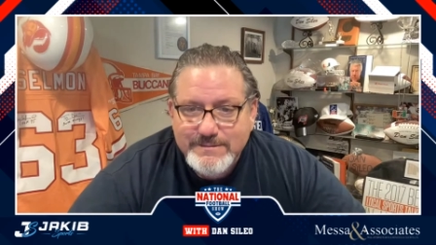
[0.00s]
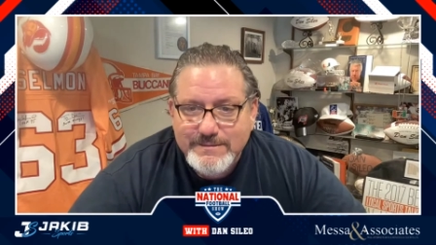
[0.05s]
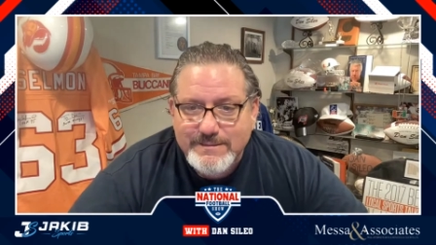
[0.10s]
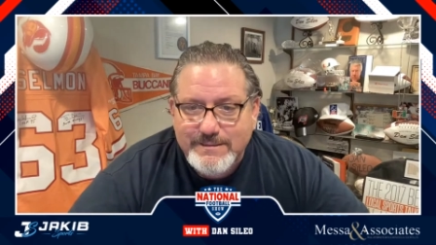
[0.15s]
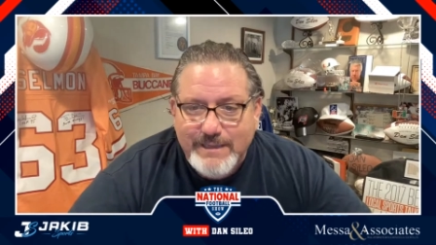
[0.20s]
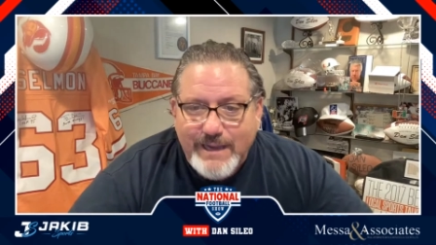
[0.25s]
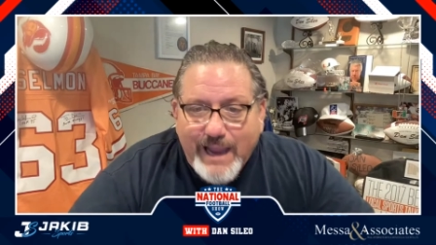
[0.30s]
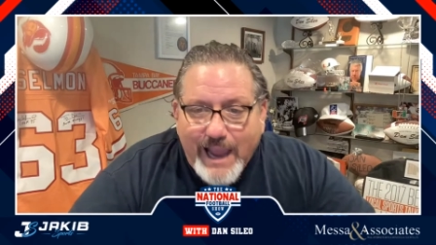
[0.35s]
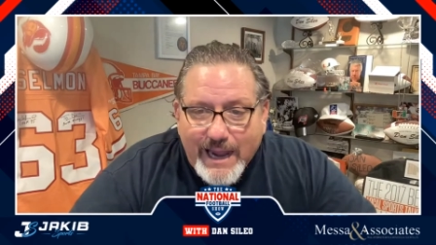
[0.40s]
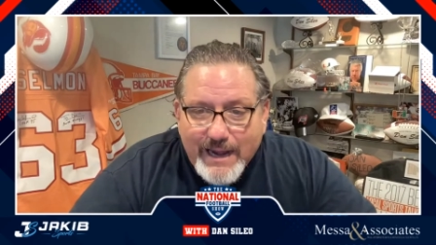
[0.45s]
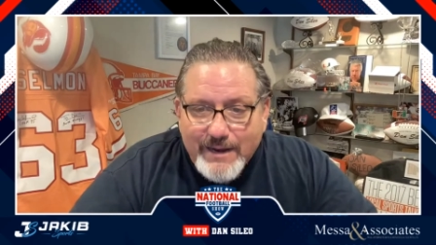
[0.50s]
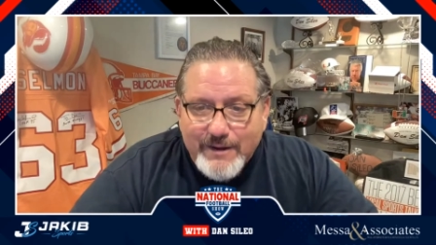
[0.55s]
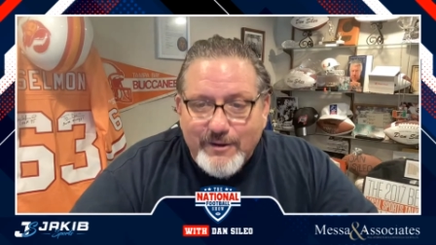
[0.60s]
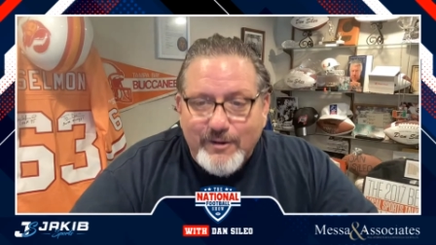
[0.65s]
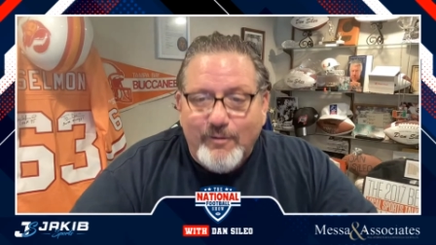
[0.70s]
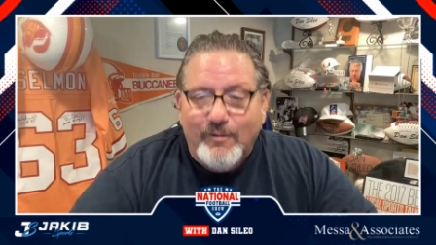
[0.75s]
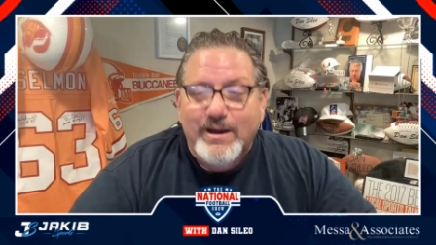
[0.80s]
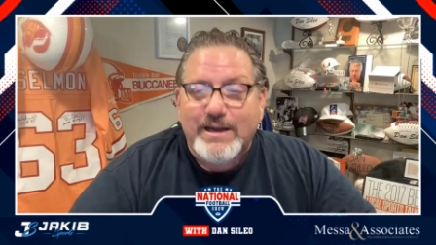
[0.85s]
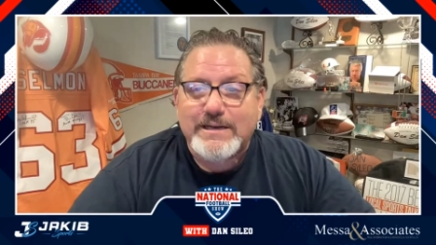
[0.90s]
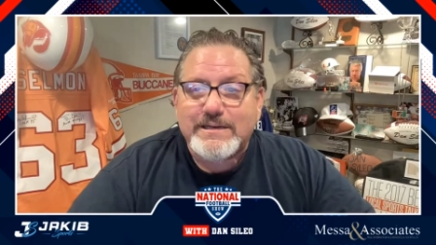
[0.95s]
You got a new
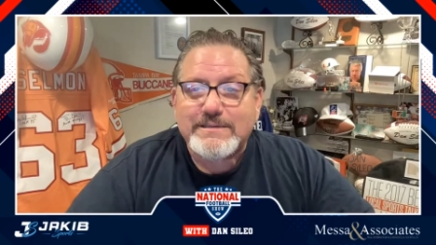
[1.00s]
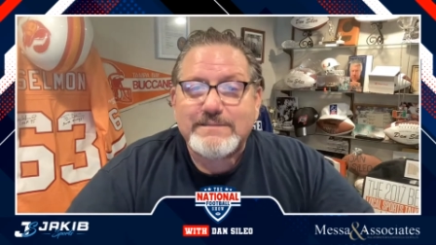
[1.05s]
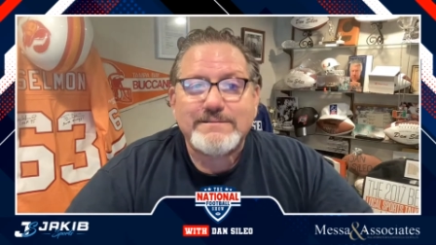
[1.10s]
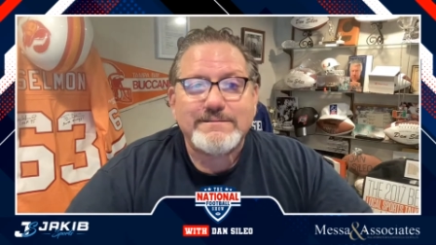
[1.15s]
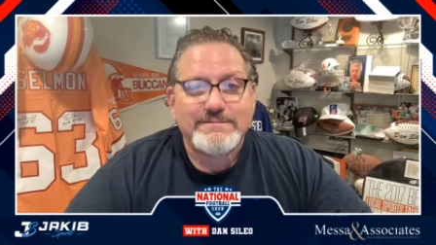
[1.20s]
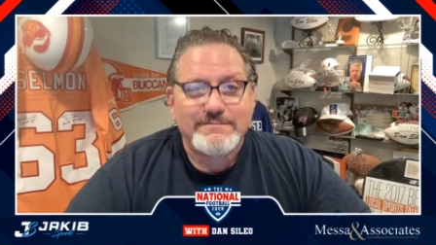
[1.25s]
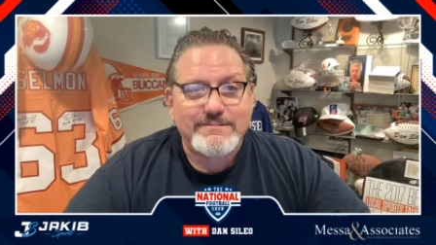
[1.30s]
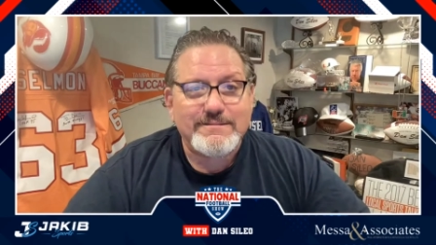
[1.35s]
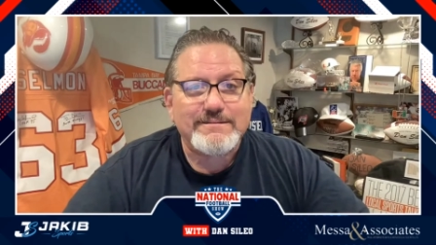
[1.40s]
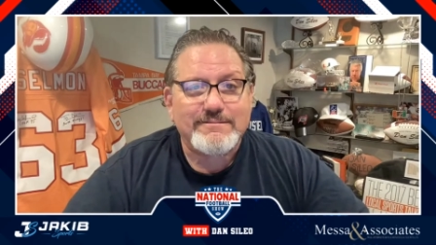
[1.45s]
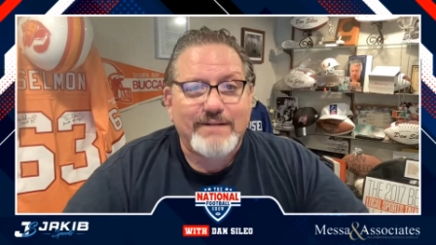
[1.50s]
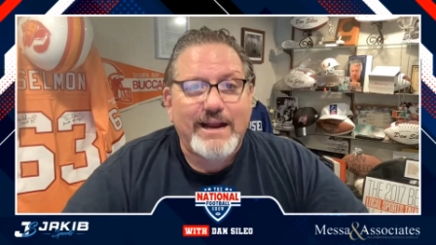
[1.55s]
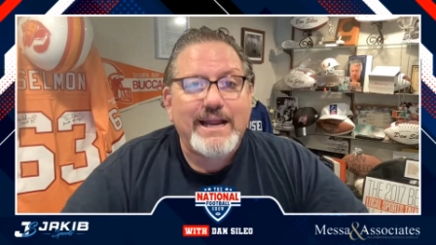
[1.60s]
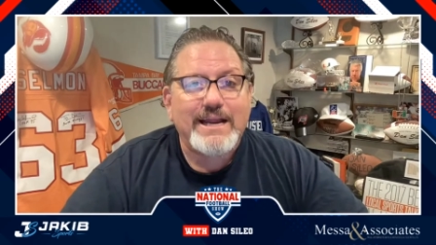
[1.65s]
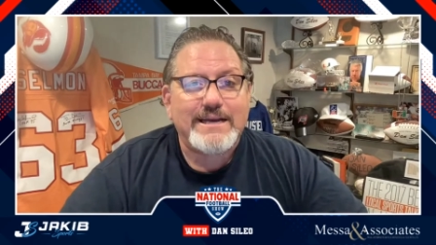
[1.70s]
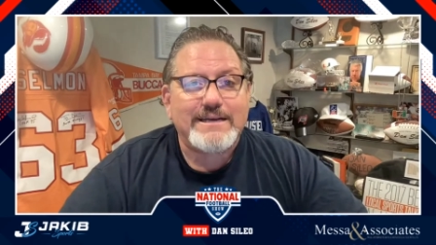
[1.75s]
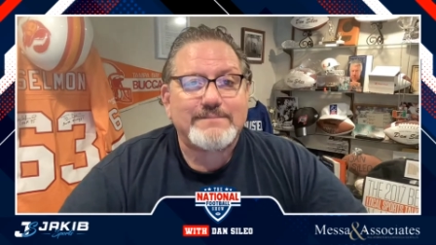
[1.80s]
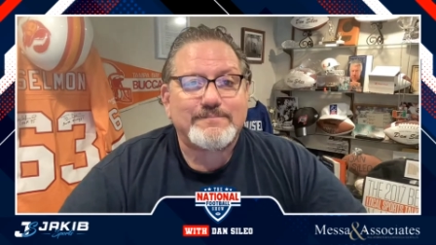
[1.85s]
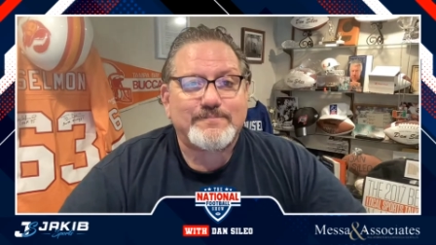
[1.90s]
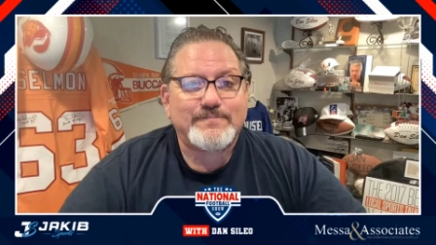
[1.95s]
one,
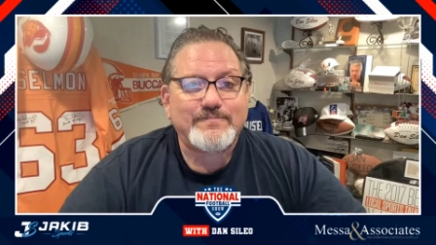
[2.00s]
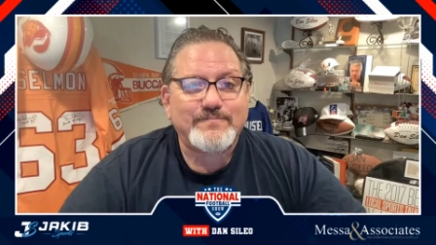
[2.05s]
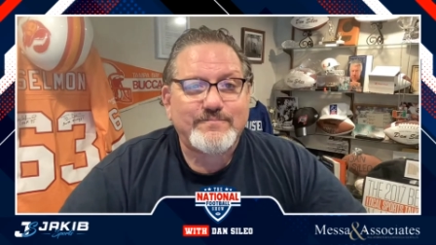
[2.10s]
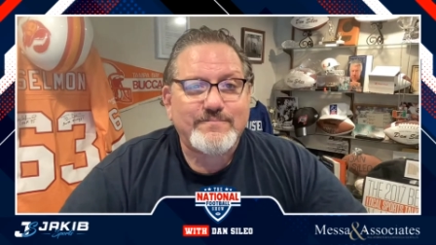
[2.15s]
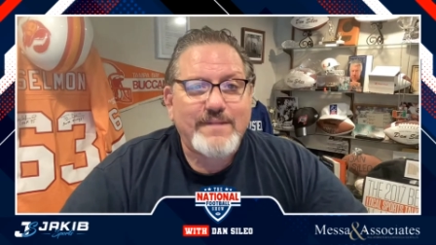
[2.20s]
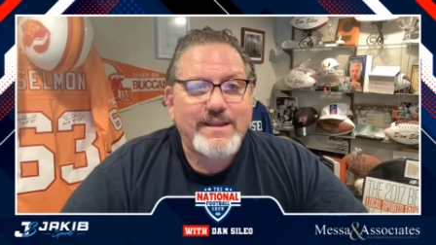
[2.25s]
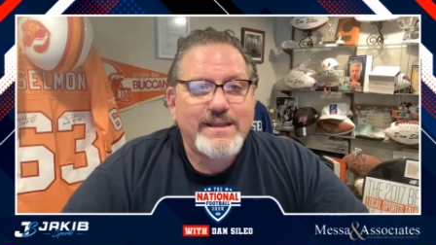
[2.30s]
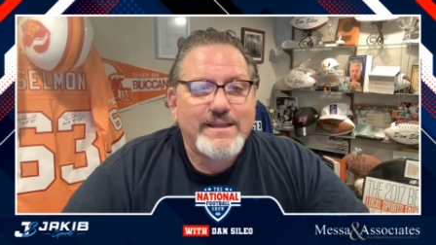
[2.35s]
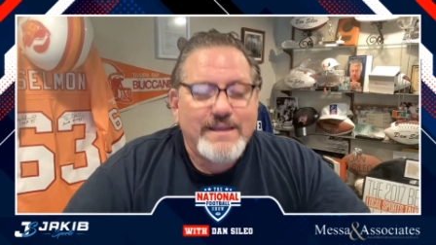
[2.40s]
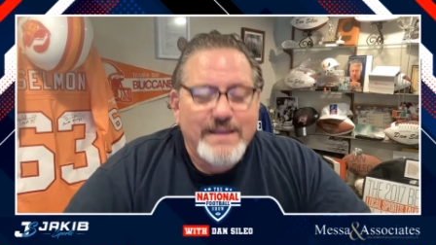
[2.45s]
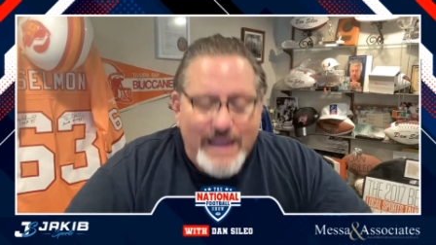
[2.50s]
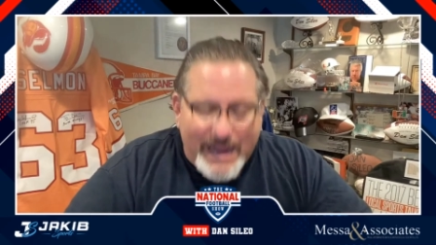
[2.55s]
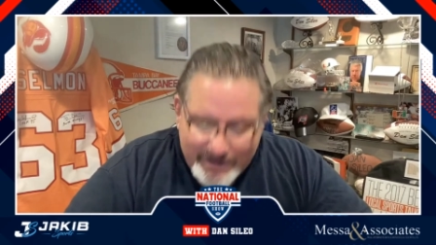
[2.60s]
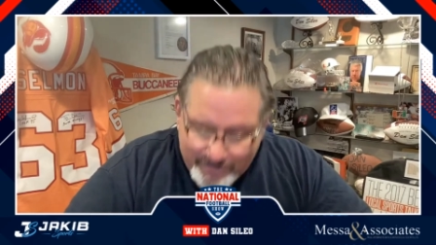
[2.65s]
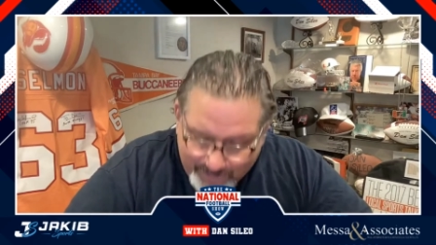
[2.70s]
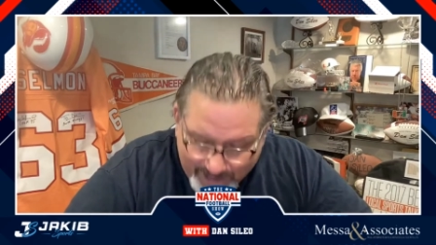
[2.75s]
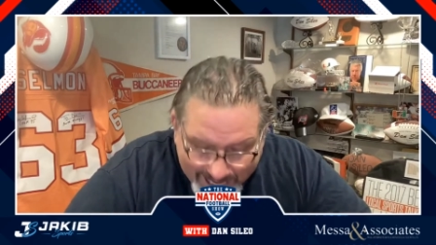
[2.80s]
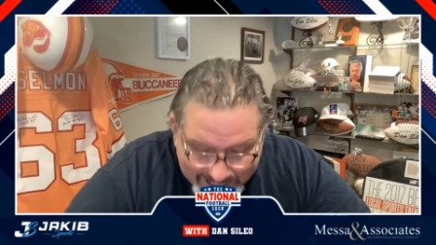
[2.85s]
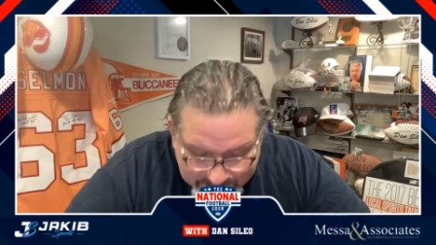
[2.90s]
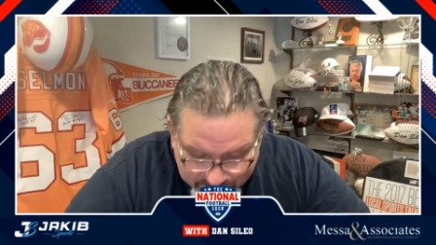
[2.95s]
right? Hey, you
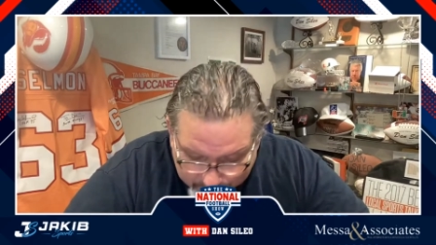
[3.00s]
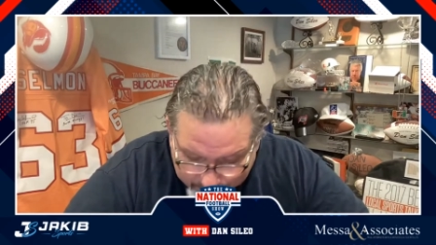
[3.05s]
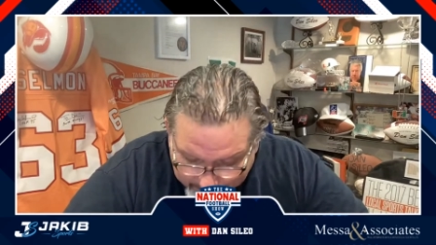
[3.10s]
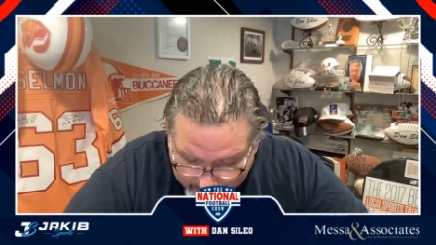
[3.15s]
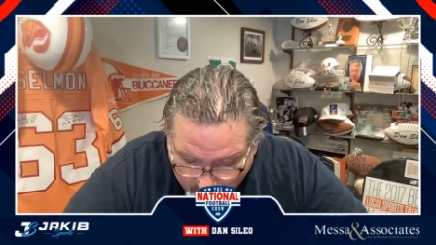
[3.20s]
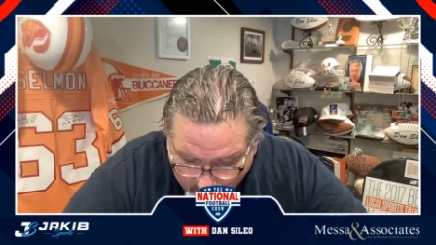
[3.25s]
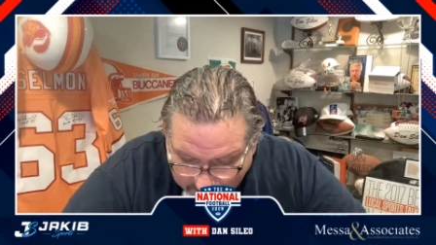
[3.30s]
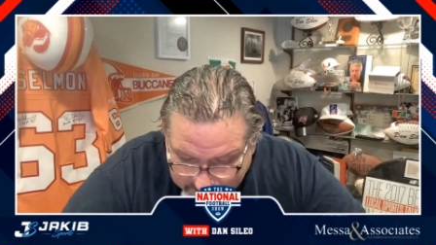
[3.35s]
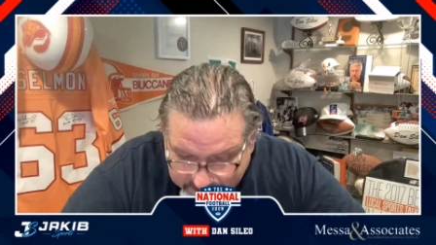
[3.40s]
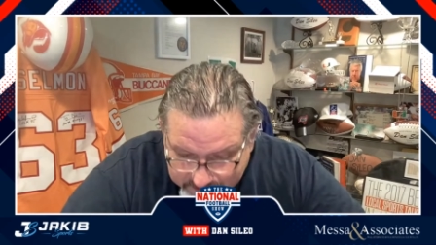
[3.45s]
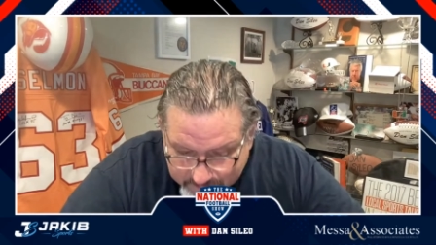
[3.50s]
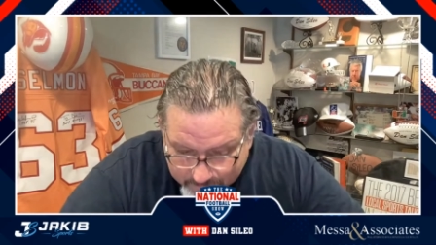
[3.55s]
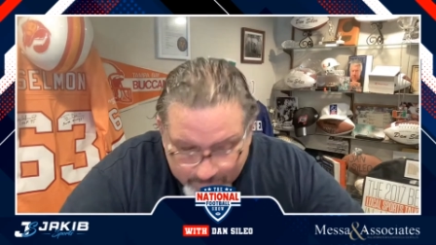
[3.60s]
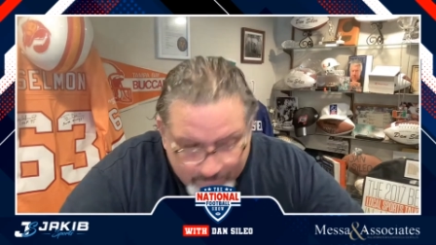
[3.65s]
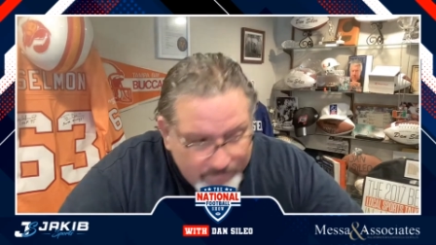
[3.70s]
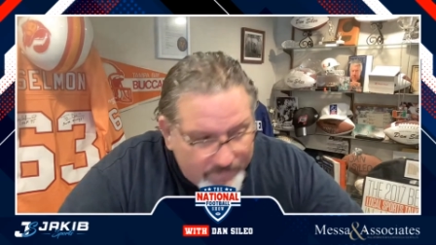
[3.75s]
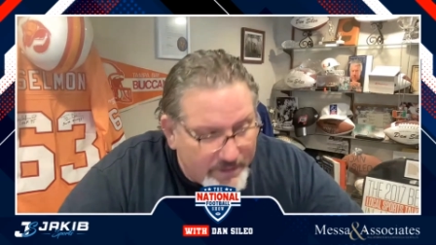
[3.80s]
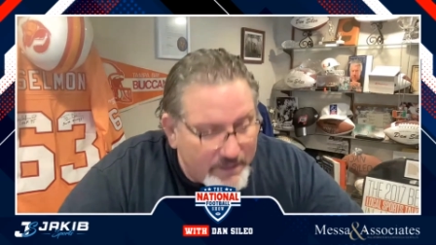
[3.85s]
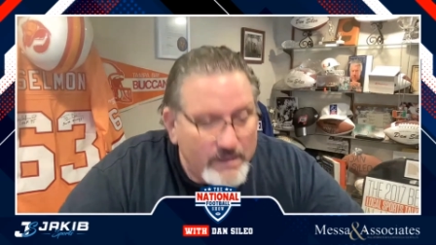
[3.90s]
guys have been awesome.